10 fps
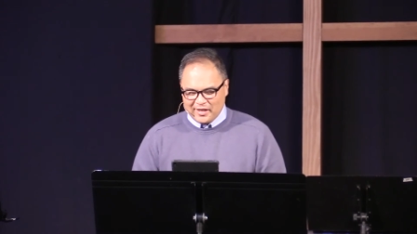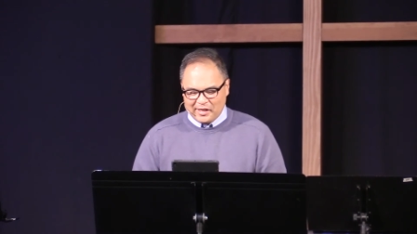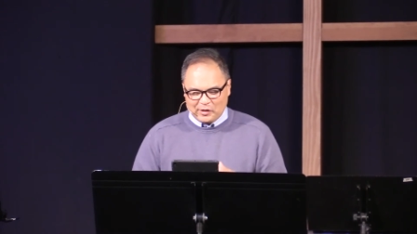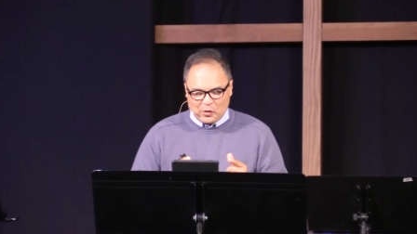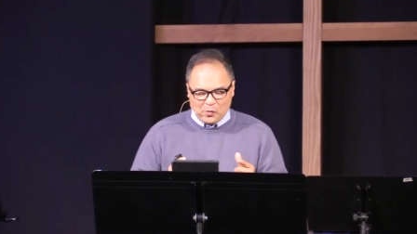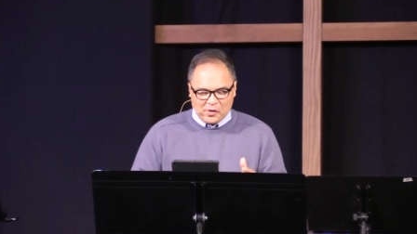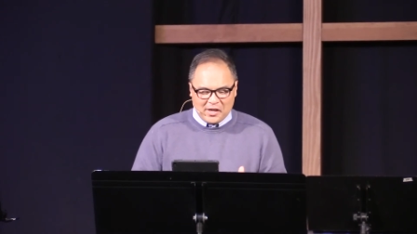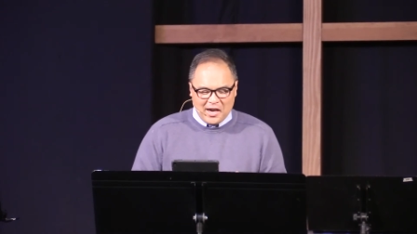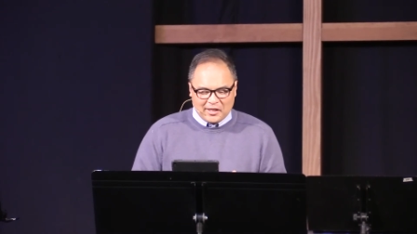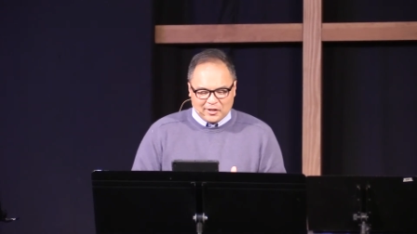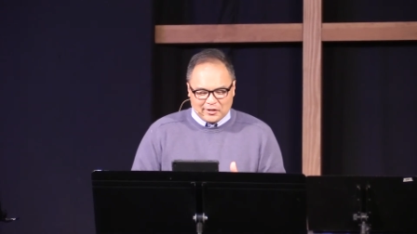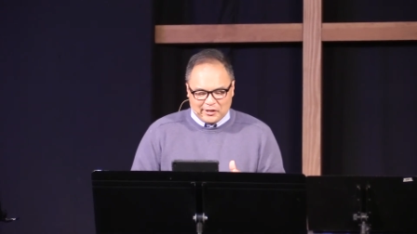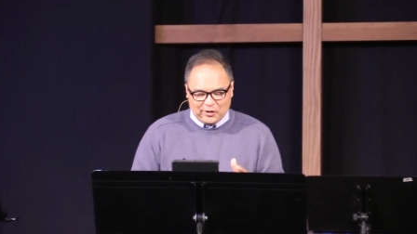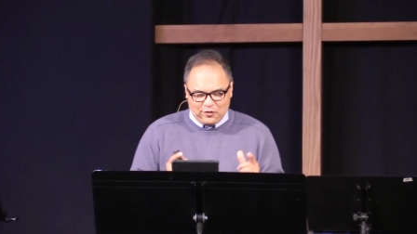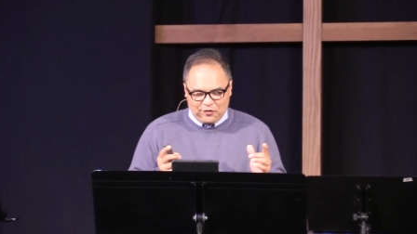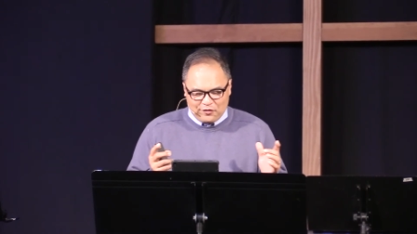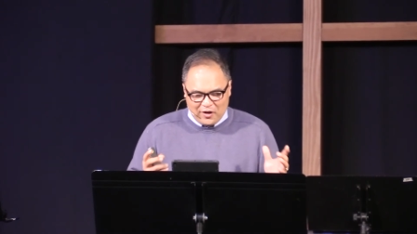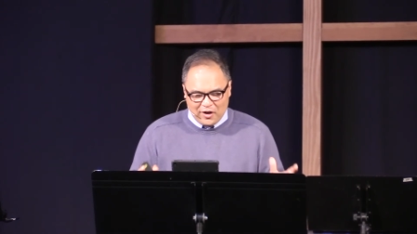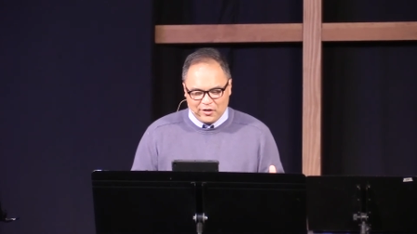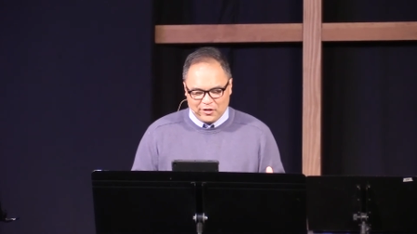And going on a little
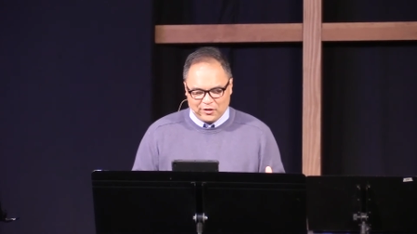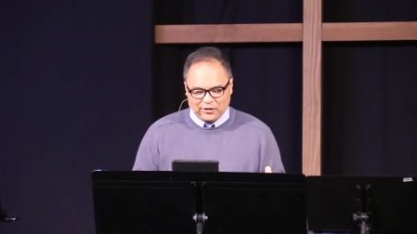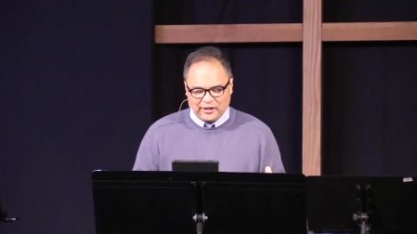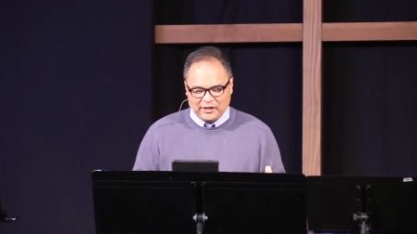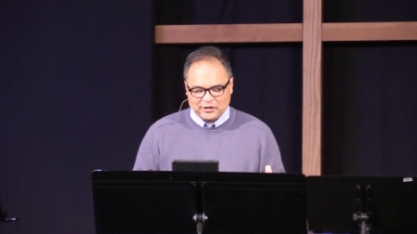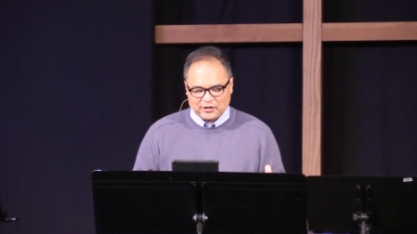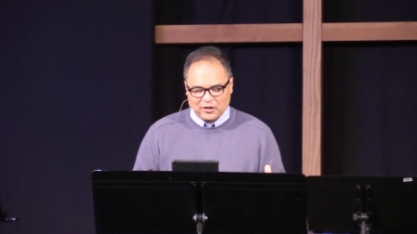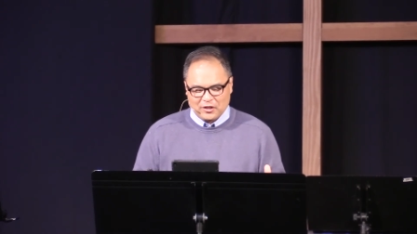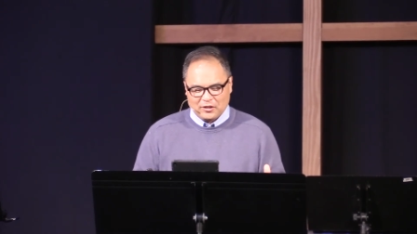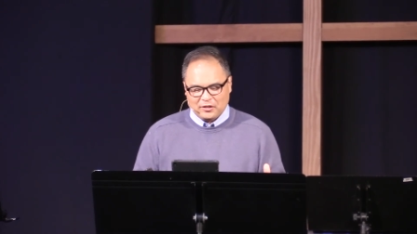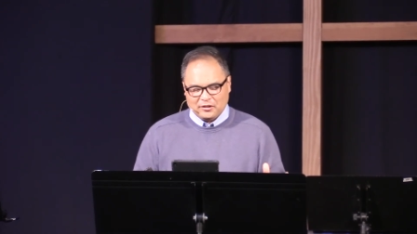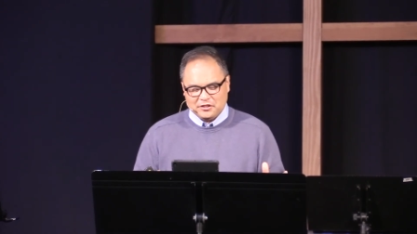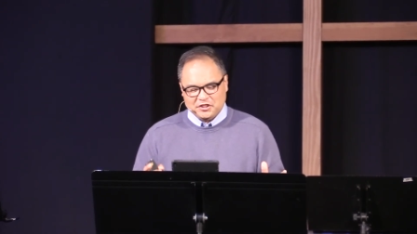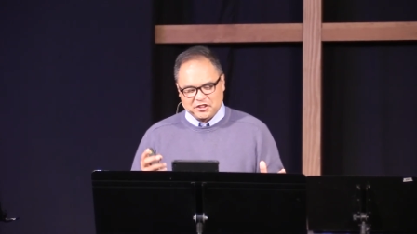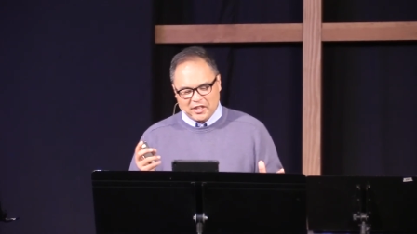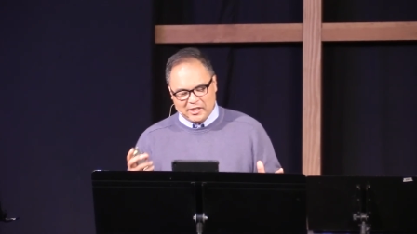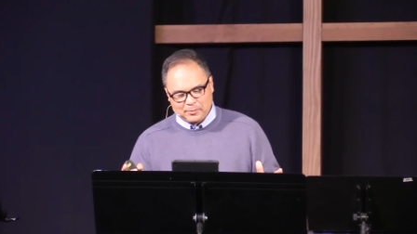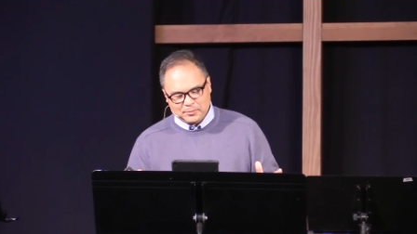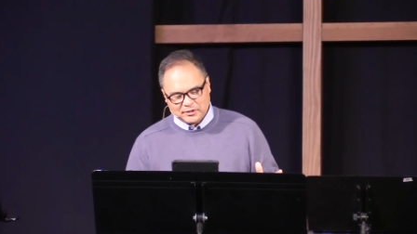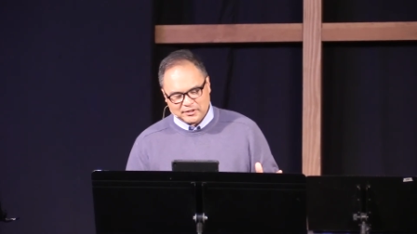farther, he saw
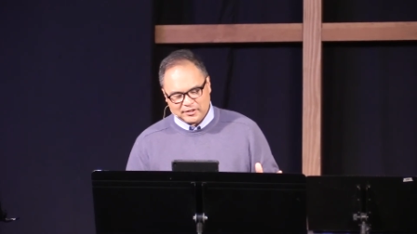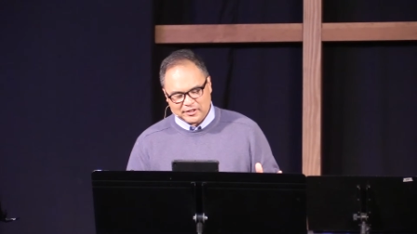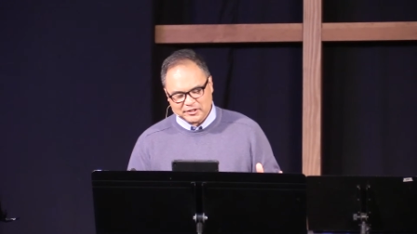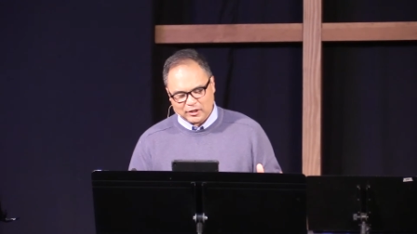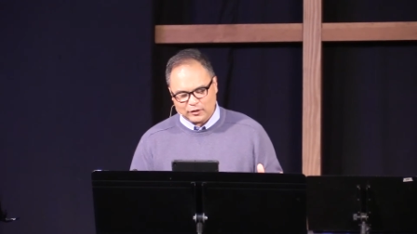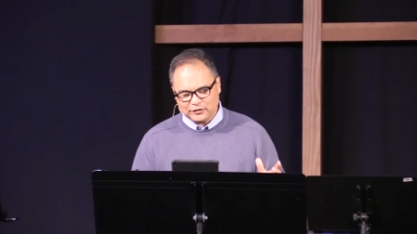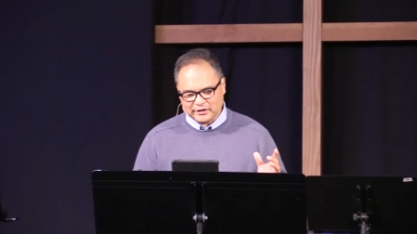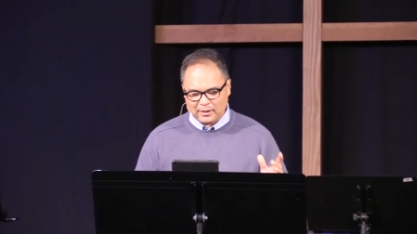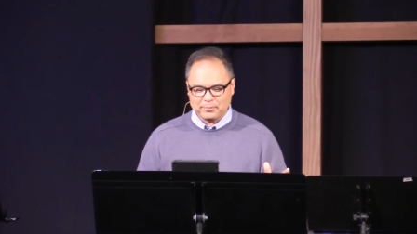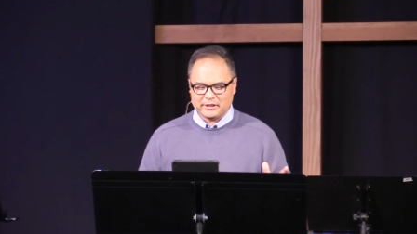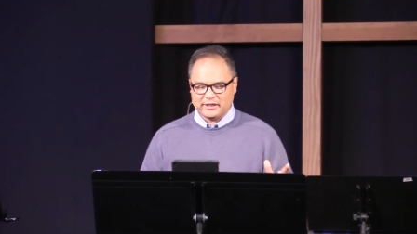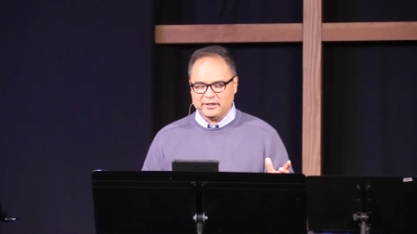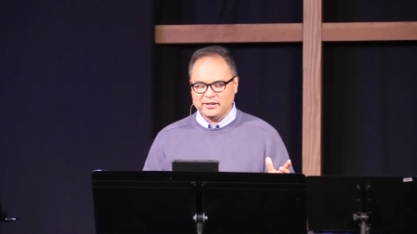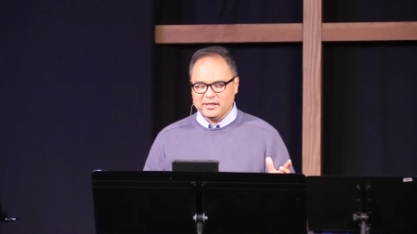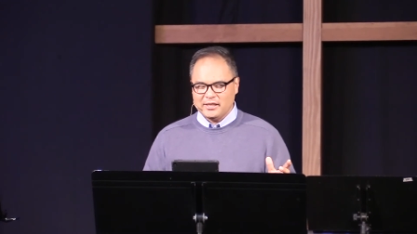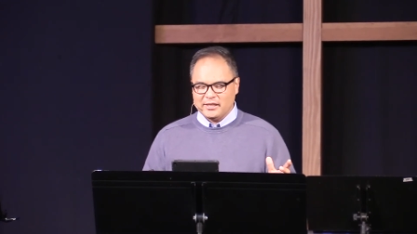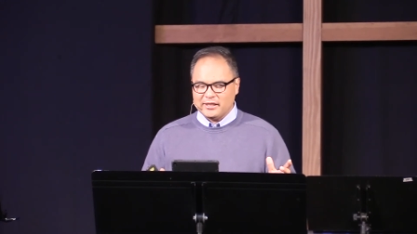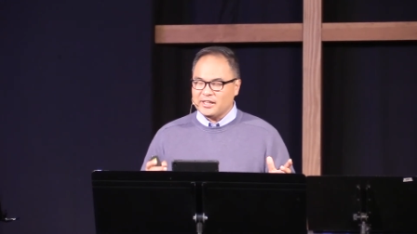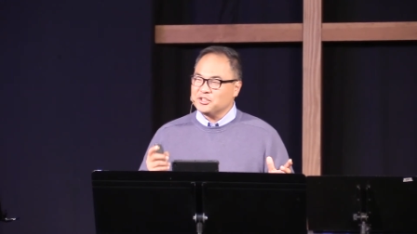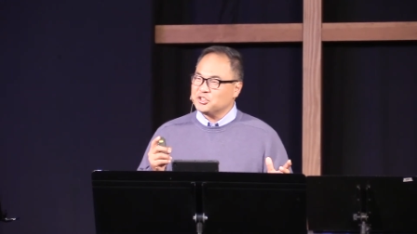James, the son of Zebedee,
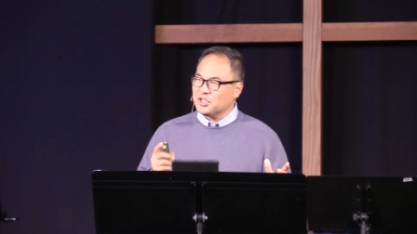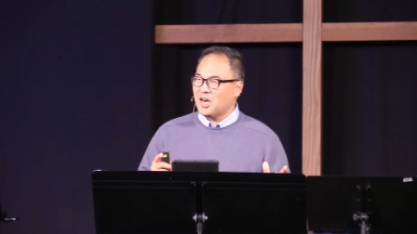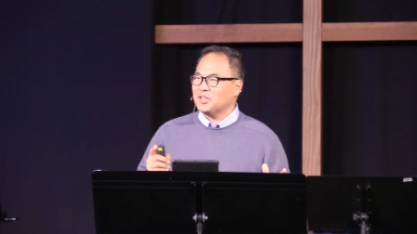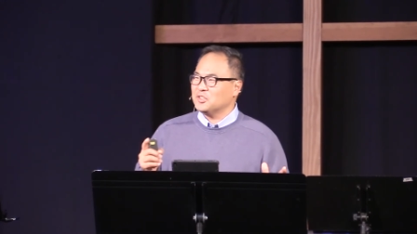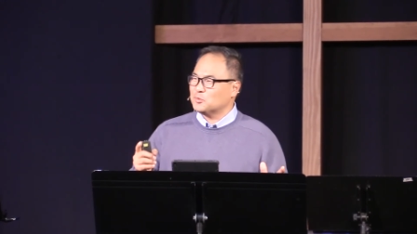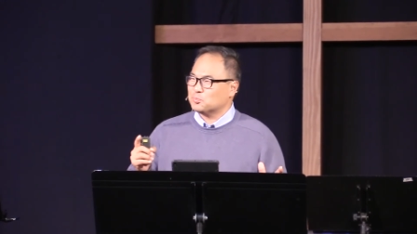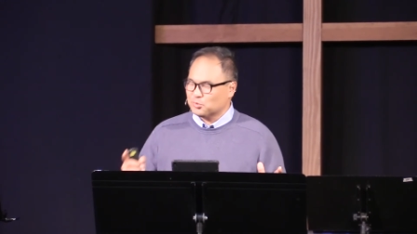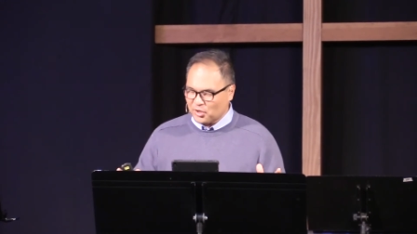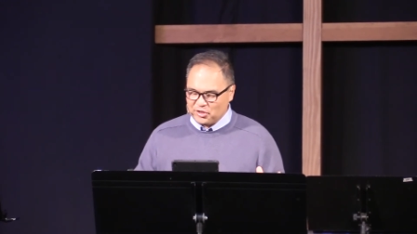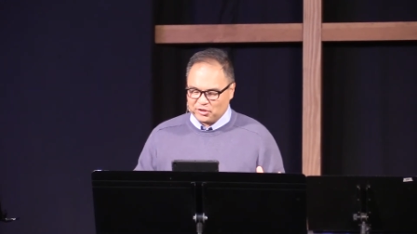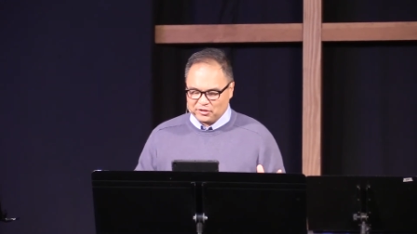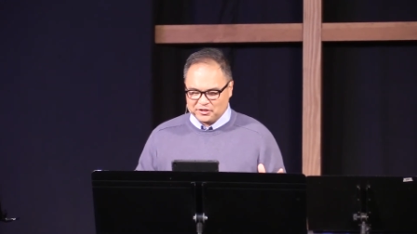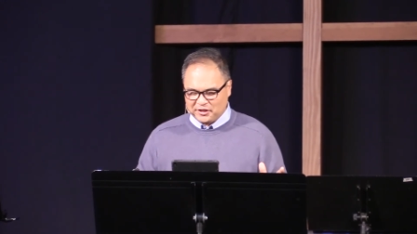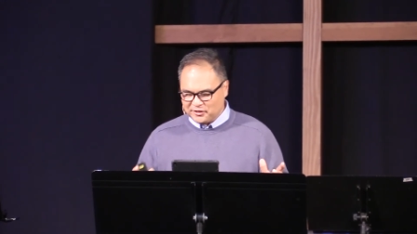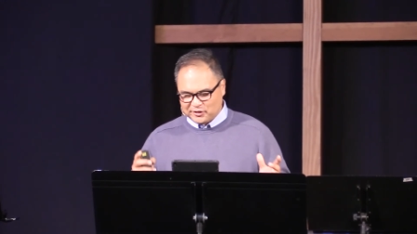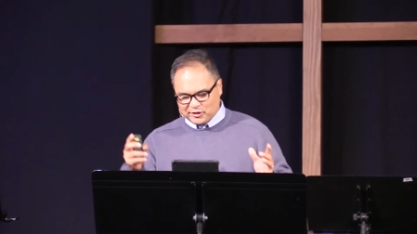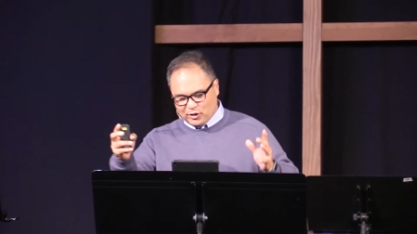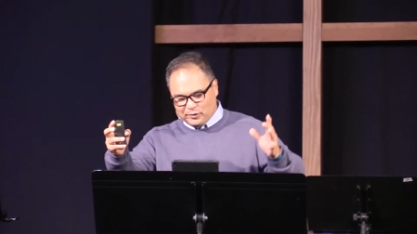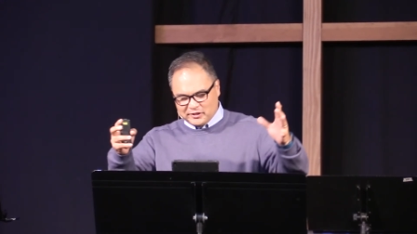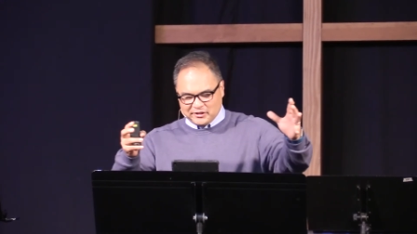and John, his brother. Jesus is
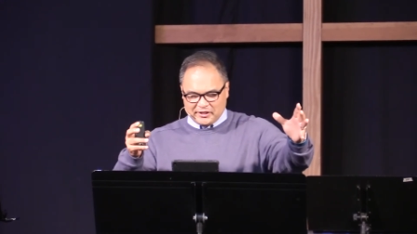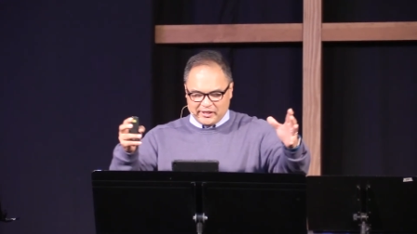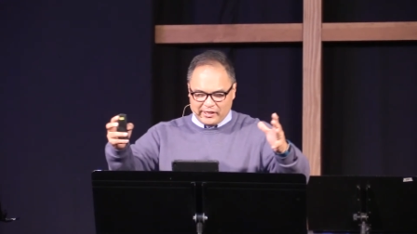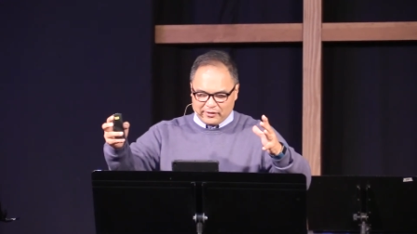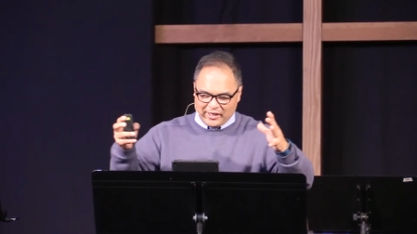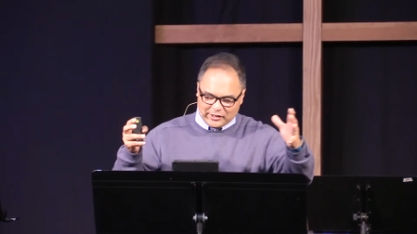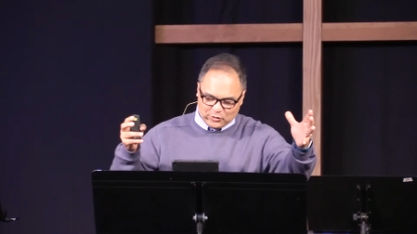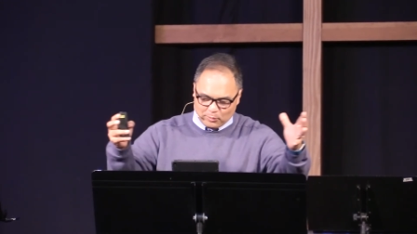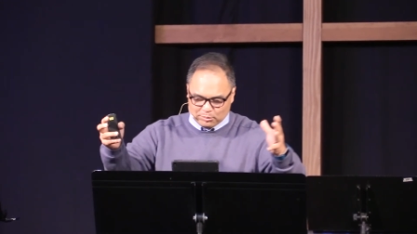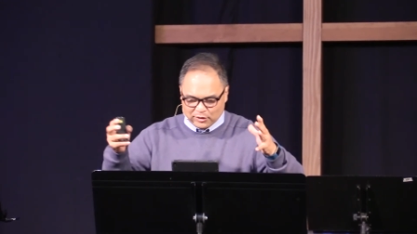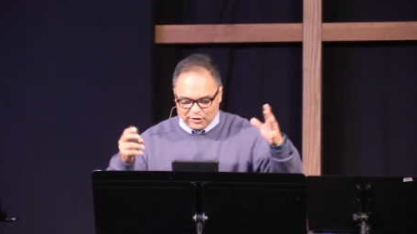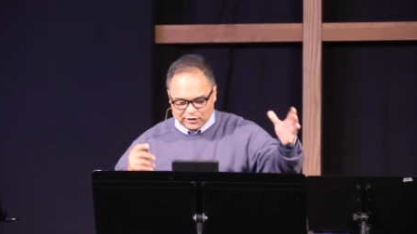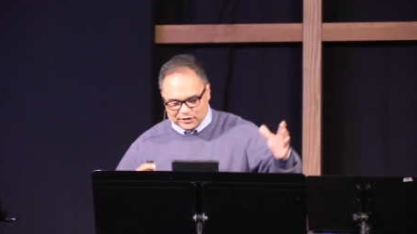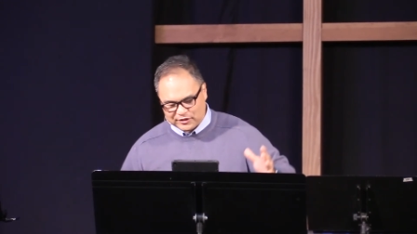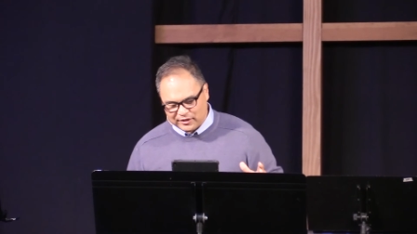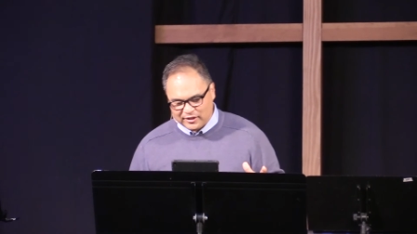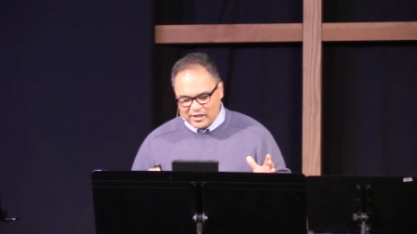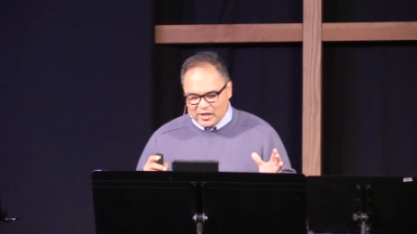always seeking out guys who are brothers or